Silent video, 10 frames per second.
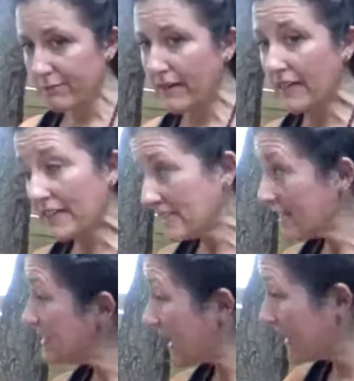Mary
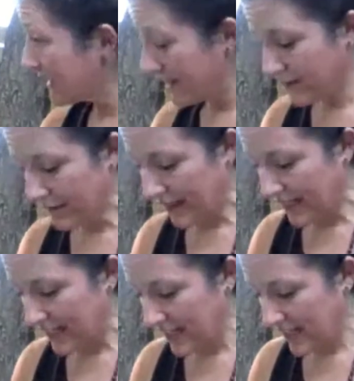says hey to
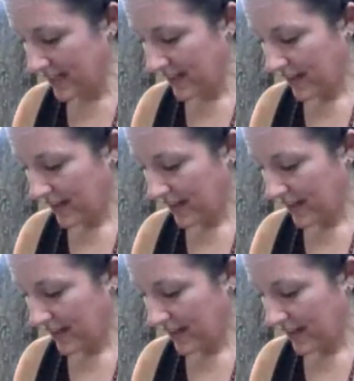everybody.